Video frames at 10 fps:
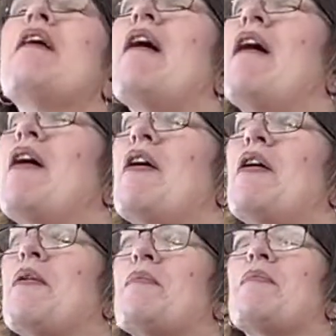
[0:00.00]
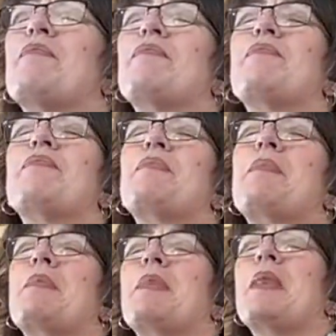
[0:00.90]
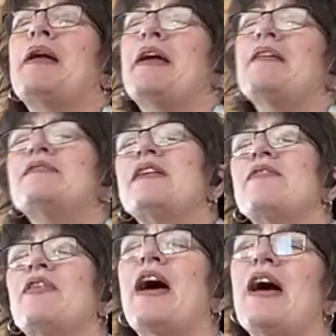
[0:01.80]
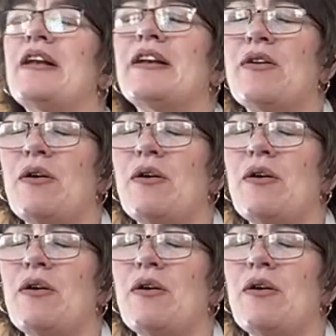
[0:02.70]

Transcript: um, it gives it that